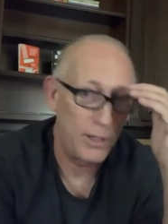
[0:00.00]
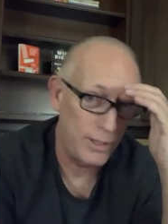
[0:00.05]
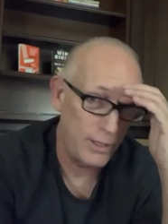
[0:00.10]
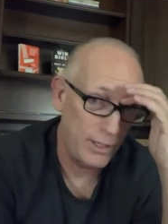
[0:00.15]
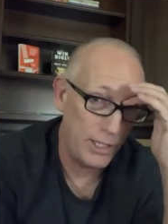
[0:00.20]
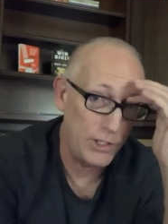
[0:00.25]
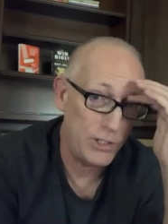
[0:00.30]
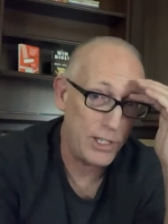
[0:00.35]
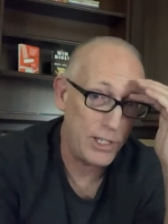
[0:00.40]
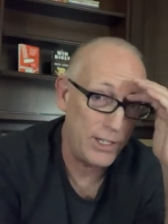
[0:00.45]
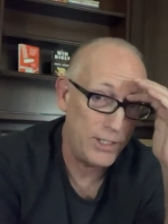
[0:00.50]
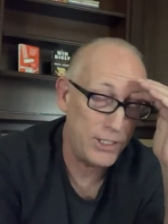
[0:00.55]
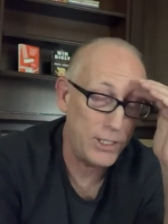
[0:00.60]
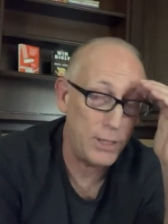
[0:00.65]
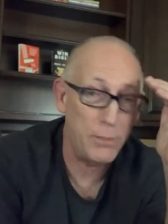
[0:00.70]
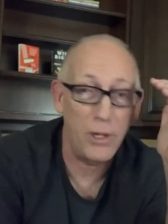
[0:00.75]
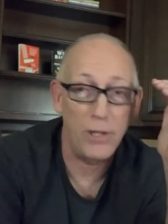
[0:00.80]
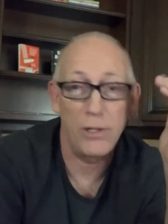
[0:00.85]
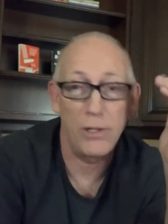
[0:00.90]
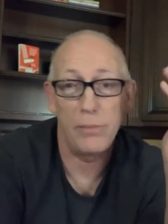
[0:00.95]
let's say,
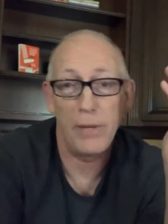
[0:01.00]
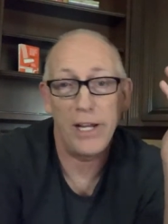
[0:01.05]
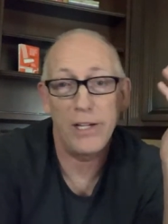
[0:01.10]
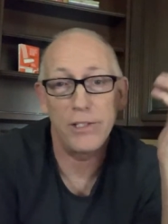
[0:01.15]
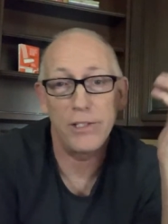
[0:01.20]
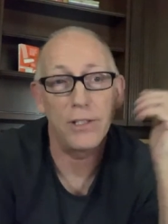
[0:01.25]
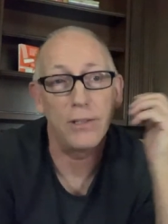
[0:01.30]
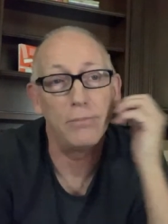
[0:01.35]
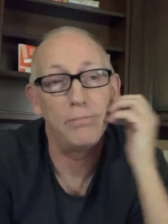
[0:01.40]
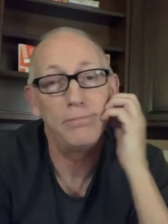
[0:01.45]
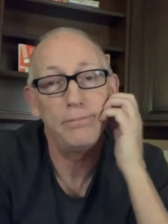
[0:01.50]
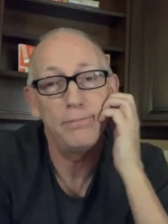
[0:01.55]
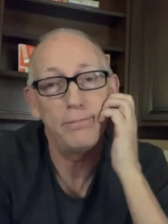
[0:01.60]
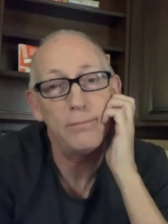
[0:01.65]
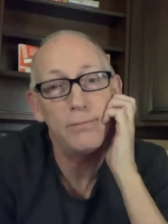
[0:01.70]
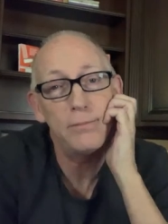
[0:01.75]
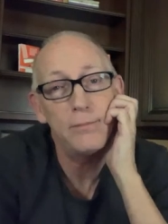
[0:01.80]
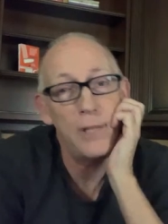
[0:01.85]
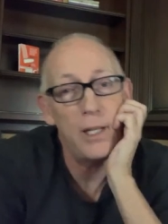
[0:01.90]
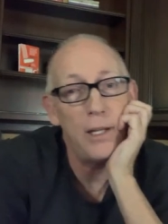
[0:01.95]
some other medicine,
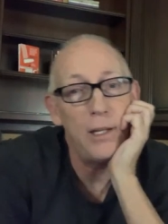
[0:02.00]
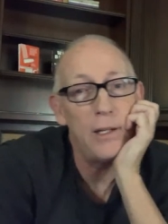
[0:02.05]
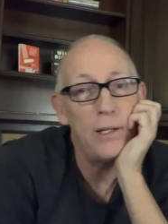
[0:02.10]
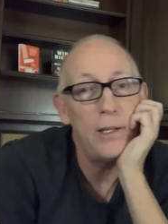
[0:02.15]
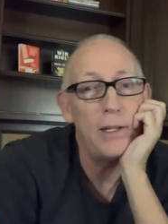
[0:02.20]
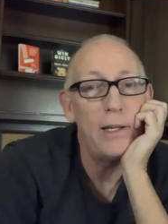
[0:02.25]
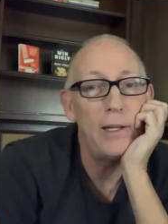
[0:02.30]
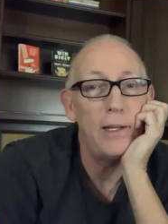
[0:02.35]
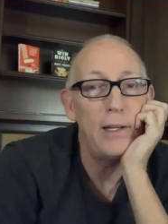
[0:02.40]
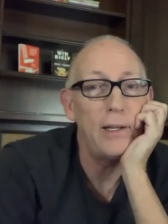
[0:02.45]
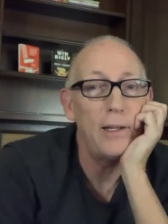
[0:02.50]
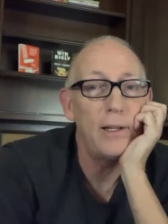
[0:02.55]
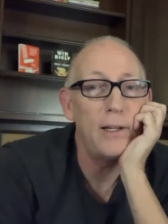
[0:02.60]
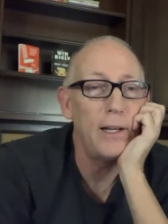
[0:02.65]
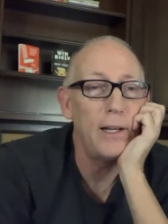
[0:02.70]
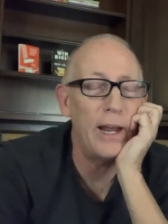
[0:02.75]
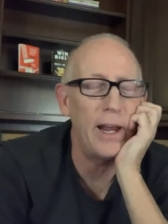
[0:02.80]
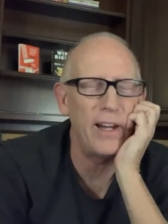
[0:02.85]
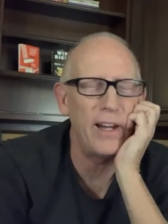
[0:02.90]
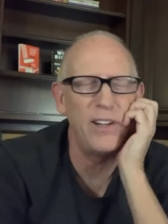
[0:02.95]

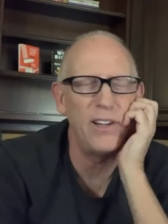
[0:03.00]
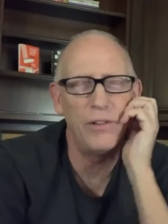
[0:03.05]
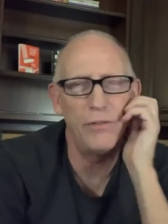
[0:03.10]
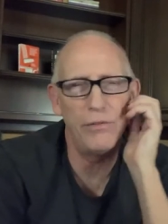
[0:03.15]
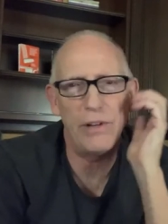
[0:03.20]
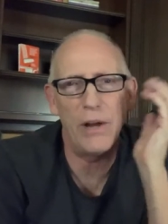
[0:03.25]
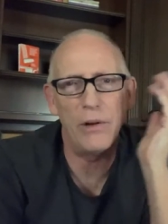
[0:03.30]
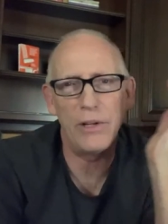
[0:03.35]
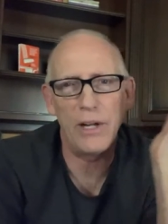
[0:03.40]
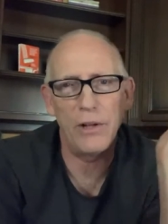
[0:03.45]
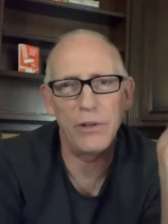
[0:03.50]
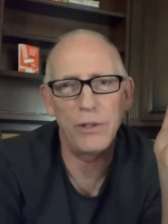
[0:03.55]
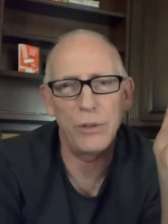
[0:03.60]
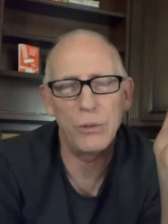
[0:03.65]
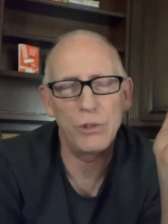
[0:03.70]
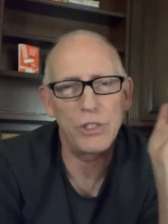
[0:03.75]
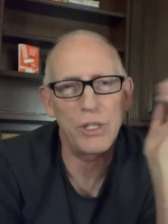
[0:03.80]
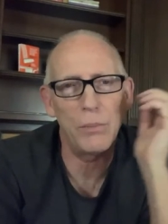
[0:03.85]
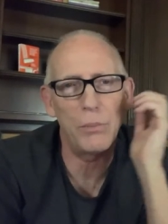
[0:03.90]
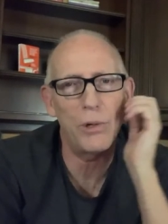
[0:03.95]
and found out there
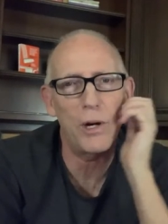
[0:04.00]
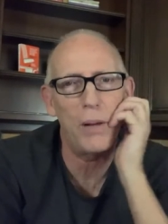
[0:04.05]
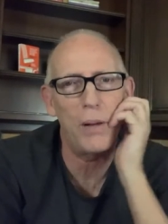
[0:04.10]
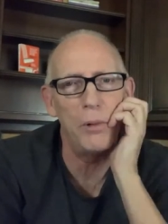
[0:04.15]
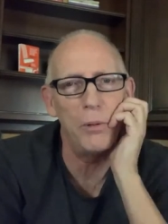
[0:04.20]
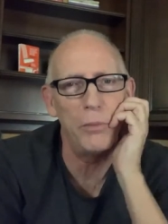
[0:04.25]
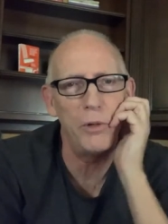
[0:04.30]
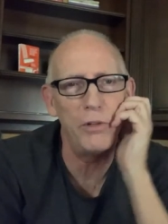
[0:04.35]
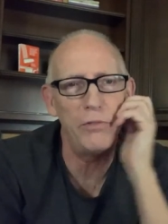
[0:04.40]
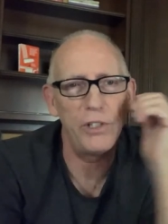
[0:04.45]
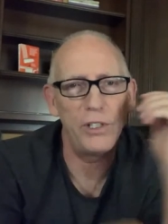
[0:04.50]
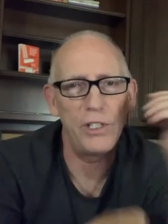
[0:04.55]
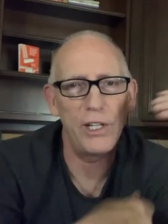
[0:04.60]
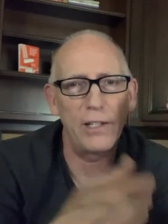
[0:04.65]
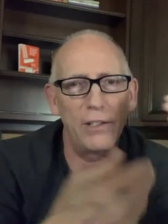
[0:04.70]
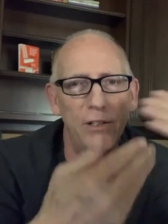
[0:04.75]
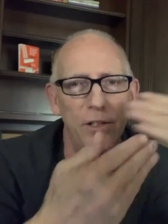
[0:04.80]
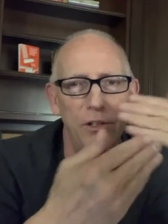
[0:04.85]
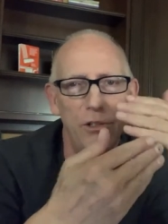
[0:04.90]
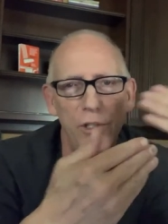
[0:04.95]
was some problem if you
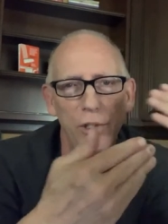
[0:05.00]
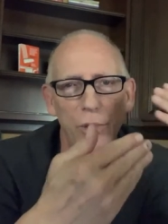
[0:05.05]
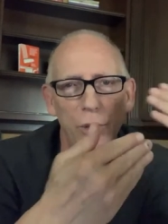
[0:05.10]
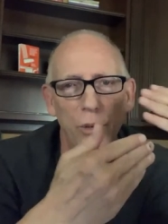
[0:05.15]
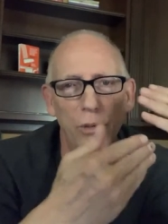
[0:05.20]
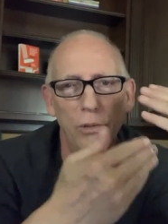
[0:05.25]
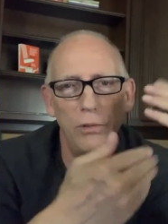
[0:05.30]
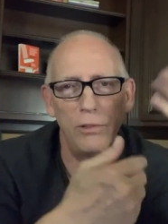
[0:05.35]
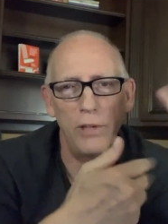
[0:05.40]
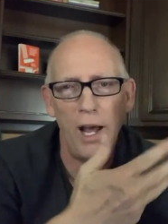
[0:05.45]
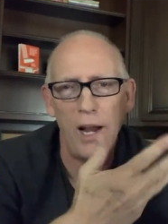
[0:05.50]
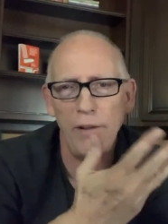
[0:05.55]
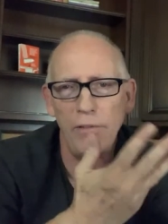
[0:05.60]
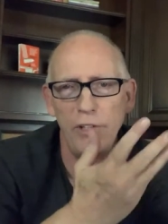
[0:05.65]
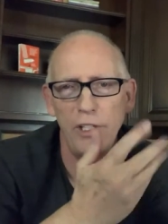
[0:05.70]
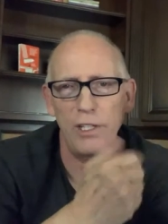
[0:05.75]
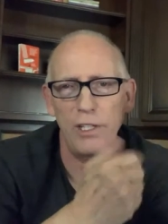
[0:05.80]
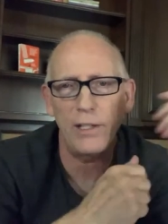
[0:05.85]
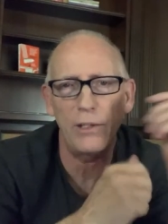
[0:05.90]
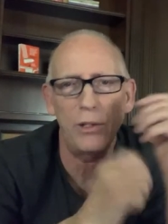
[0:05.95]
take the two? Not
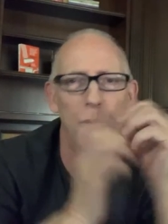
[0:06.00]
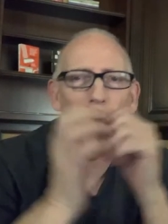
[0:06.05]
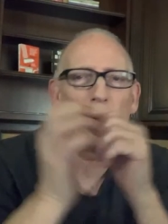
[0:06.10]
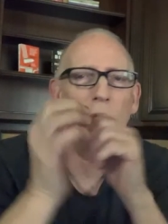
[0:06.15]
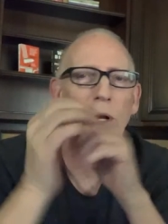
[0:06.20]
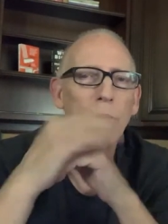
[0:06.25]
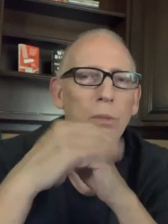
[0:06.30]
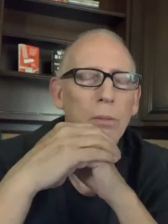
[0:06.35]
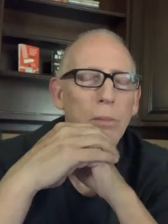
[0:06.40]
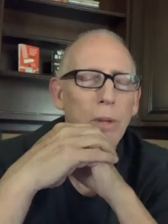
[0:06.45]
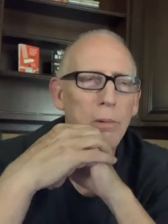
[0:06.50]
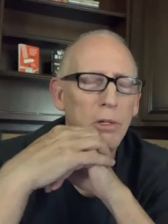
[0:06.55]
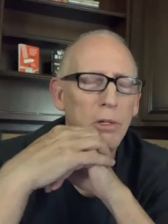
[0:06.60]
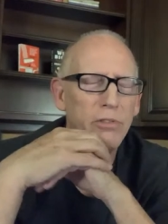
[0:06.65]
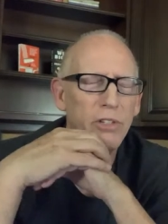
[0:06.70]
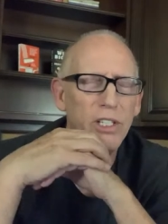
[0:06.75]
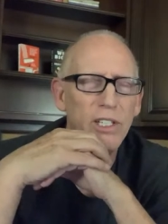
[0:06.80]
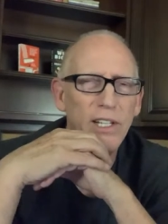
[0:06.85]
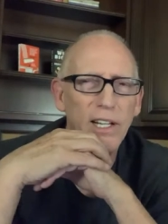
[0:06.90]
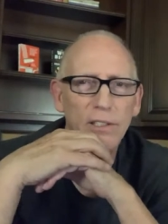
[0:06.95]
if you take the one, but maybe
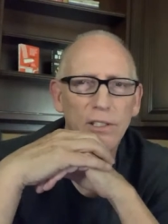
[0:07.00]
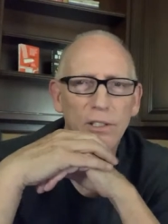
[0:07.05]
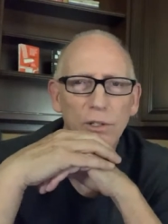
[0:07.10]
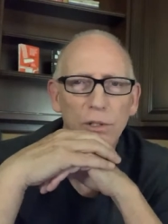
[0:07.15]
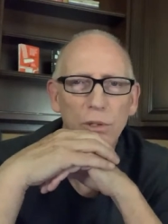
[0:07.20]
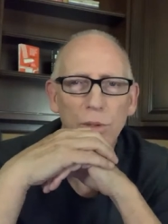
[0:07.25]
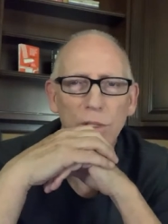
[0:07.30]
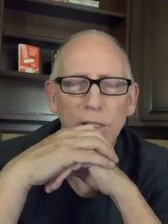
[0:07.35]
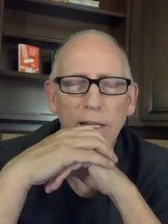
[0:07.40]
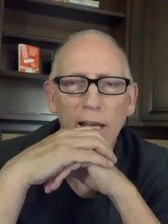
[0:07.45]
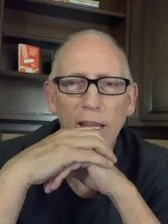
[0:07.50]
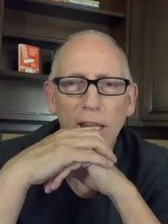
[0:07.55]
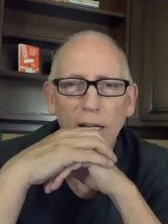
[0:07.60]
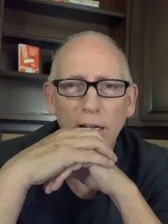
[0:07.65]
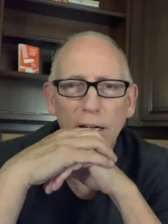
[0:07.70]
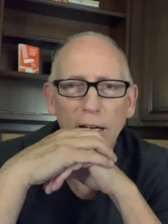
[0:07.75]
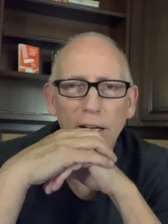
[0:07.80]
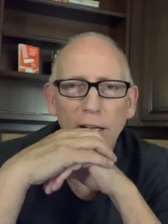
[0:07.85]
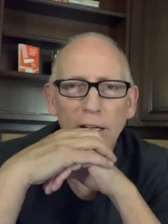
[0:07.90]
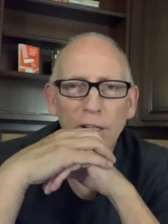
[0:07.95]
if you take the two together.
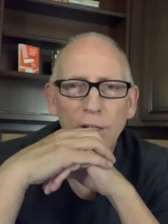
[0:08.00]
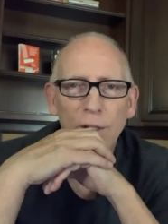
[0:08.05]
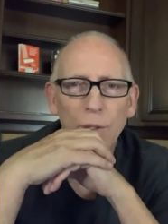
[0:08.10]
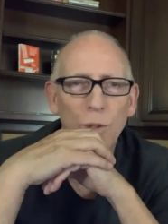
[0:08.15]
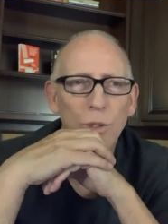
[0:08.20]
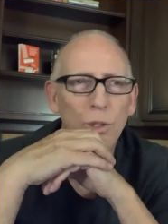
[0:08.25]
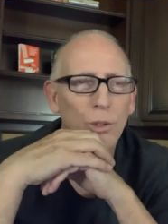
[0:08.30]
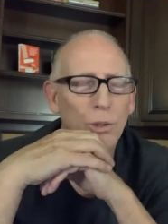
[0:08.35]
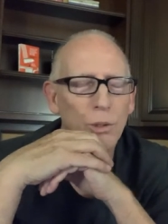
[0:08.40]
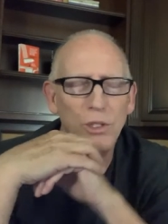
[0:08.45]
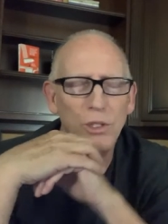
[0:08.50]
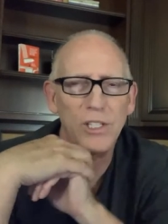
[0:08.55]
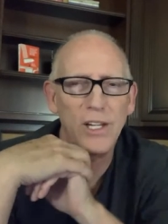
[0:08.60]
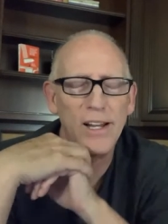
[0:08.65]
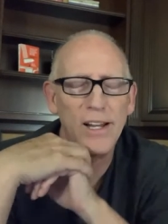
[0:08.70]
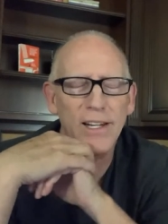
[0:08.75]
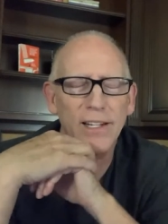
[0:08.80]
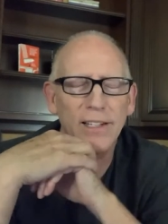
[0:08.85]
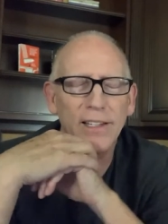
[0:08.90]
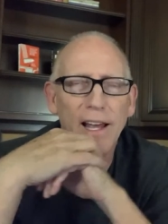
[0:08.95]
Who, who's
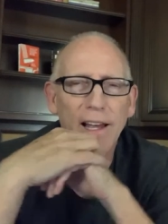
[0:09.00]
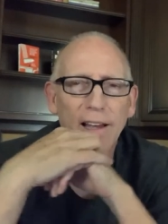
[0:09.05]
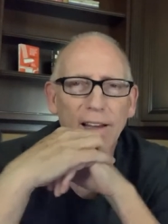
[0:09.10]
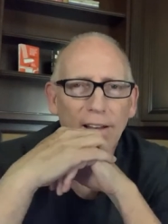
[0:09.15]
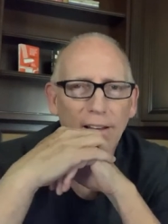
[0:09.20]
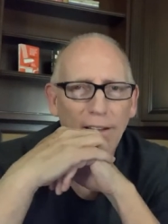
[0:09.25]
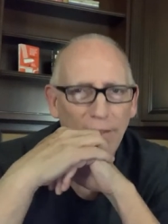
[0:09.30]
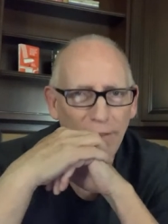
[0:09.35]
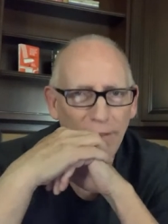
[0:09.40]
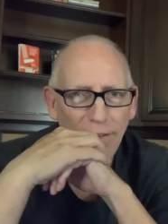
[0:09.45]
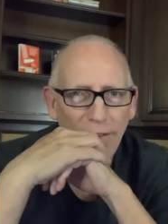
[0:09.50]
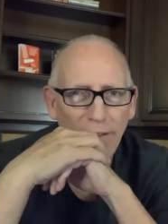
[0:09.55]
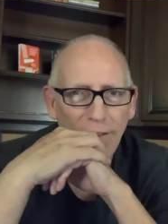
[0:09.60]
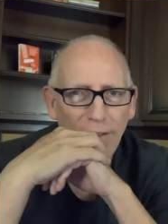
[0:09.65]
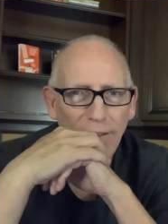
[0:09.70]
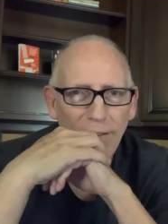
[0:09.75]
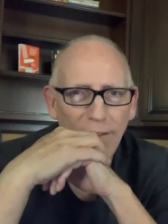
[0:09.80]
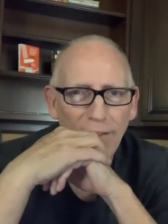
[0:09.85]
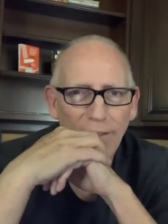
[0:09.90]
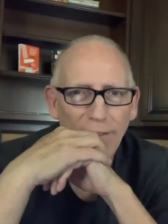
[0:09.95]
studying that?
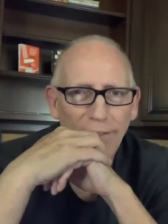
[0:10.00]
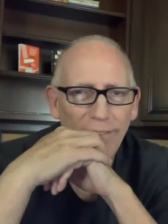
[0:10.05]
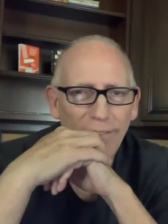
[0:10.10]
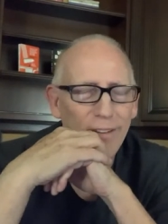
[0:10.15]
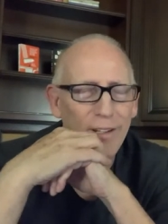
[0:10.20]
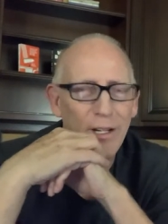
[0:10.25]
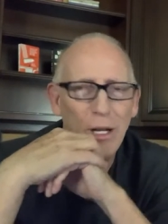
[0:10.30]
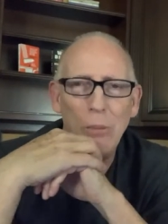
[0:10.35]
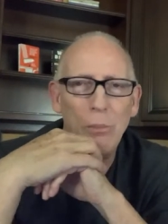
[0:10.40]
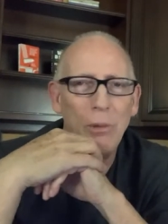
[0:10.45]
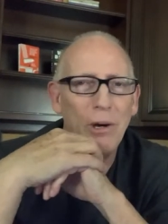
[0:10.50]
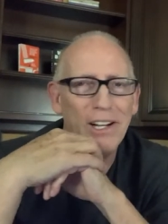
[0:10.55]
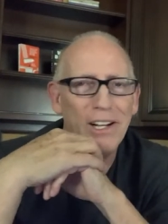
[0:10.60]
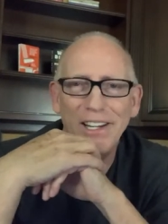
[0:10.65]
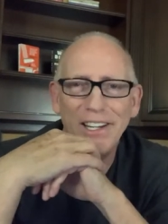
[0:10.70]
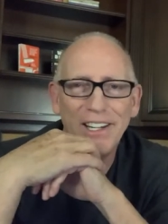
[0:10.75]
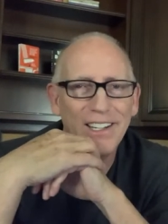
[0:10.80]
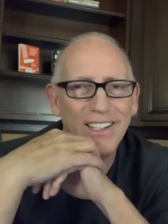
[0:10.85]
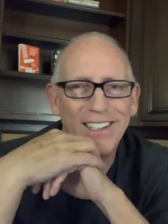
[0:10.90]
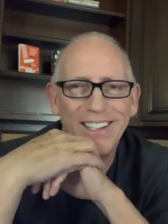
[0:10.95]

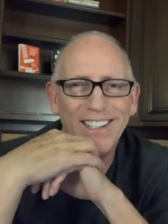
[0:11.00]
Nobody.